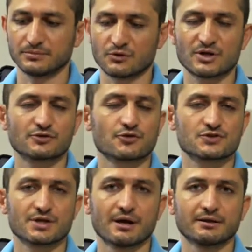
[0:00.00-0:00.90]
retro
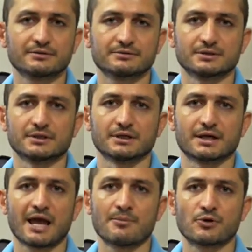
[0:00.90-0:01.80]
styled
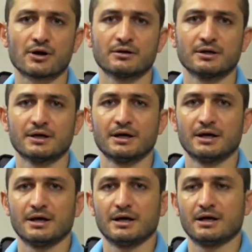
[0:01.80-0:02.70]
camera,
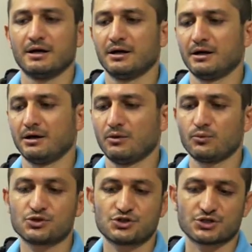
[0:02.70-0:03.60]

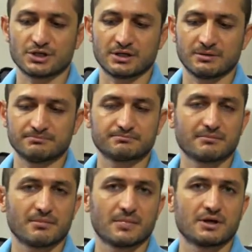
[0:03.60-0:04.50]
which
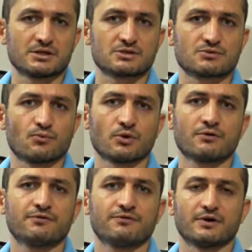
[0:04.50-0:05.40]
is one
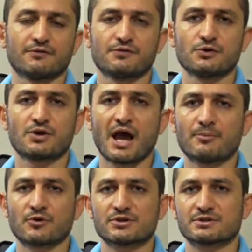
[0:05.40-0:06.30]
of a few
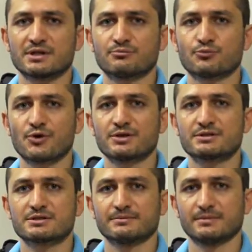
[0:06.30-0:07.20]
cameras that
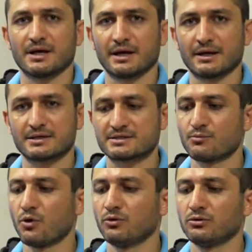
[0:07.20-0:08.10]
brings a
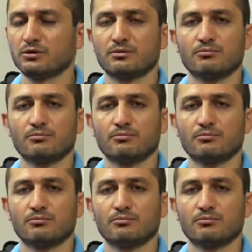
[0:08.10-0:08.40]
small